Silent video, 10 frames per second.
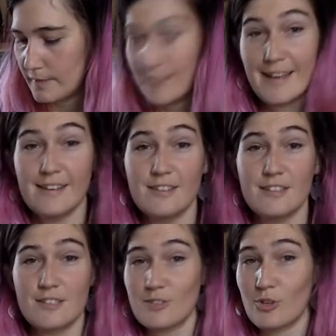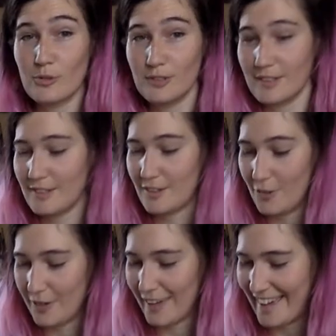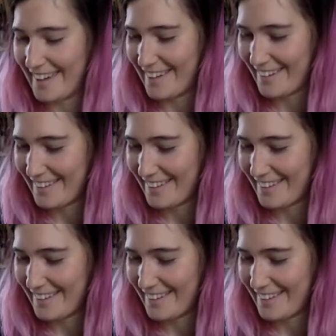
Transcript: And that is totally okay.